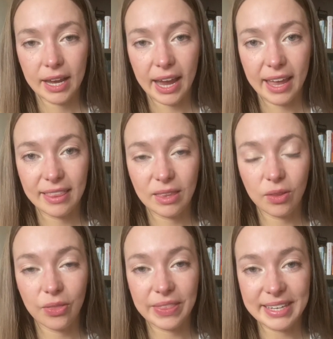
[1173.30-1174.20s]
And
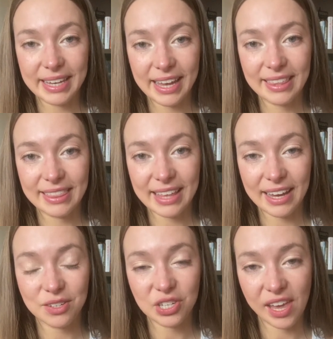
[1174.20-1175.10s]
the day
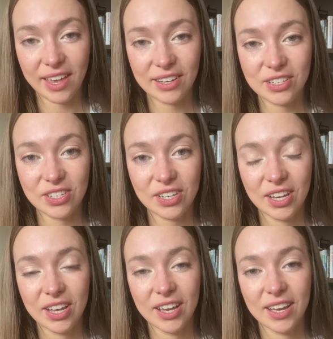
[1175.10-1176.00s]
that changed,
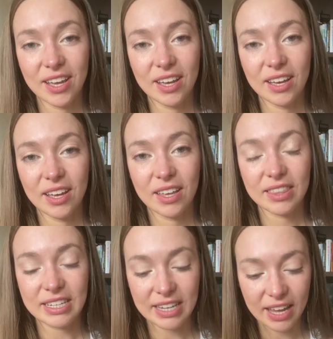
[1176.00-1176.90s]

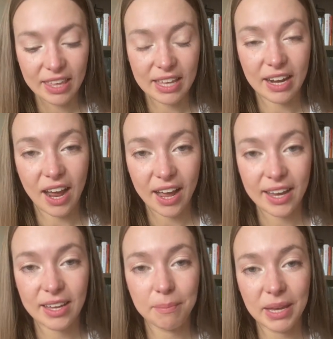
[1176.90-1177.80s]
the day that
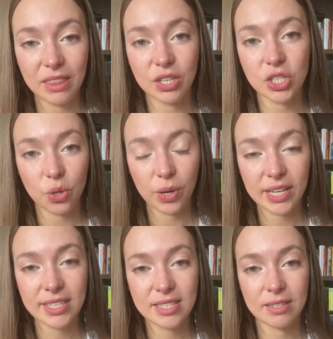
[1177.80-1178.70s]
I made the
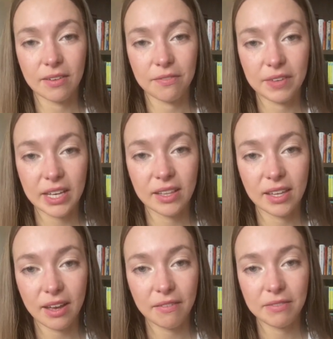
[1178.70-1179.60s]
choice to feel
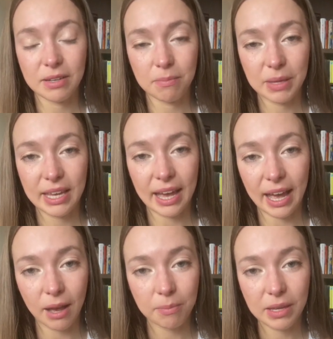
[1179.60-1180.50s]
love, to be
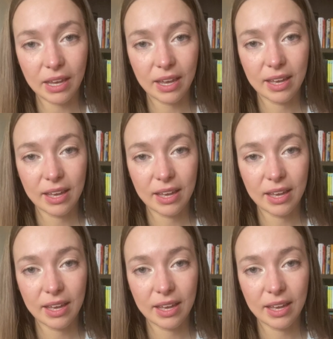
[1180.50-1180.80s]
happy,